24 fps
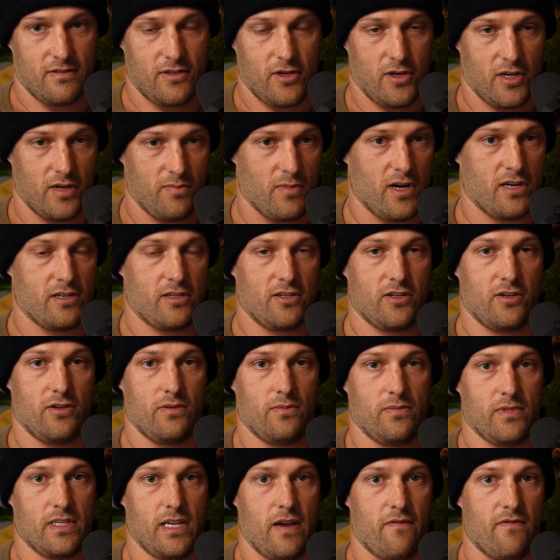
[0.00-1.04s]
took
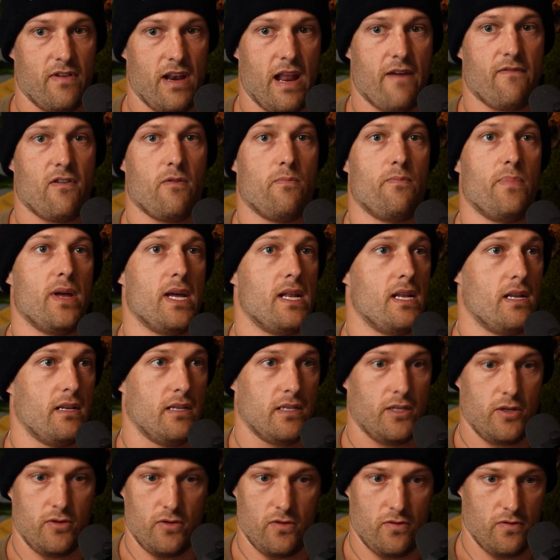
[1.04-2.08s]
mushrooms, have never
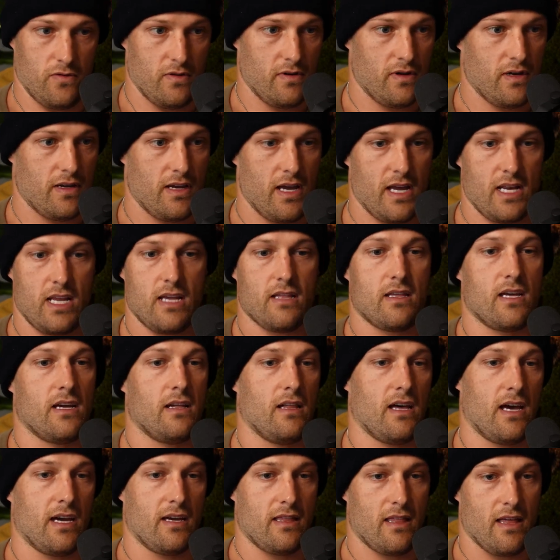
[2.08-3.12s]
been to
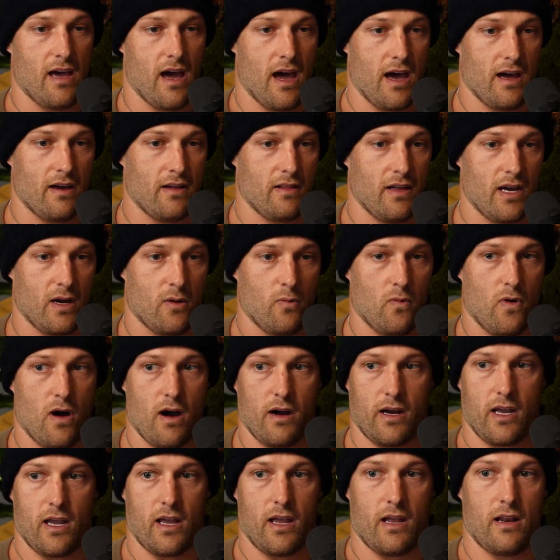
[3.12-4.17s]
anything like that, like
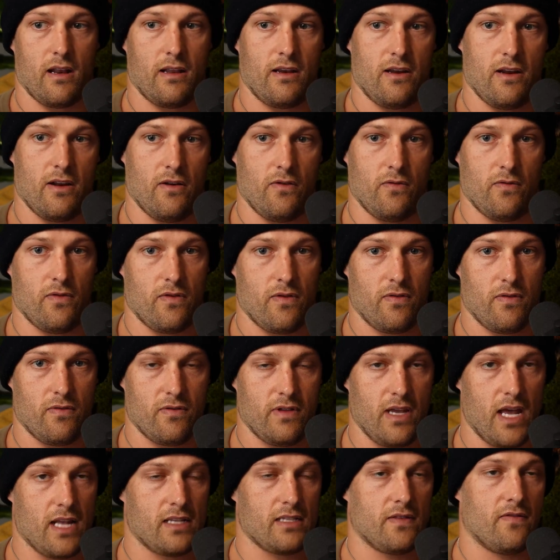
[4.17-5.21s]
walk in, you know,
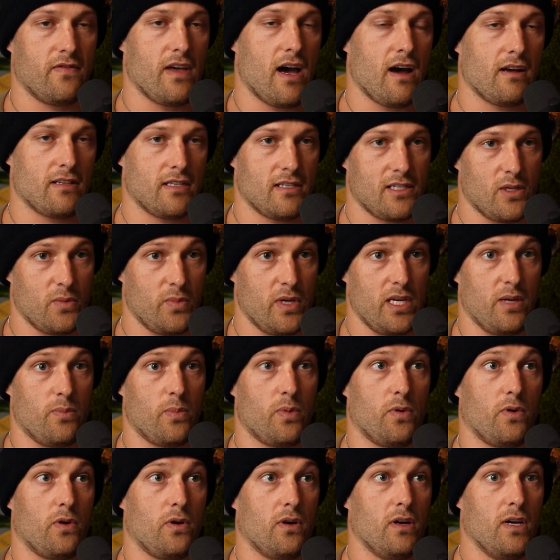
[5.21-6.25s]
tens of thousands of
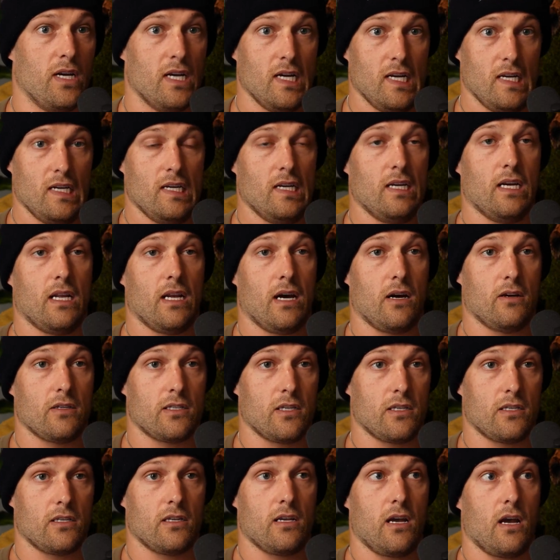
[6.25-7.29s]
people. And I
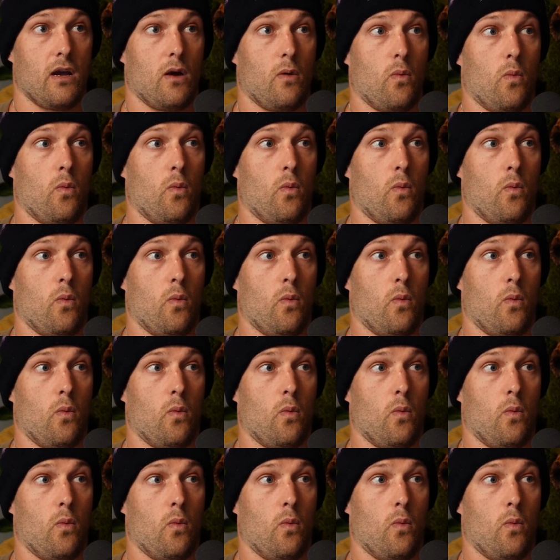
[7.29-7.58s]
was just like,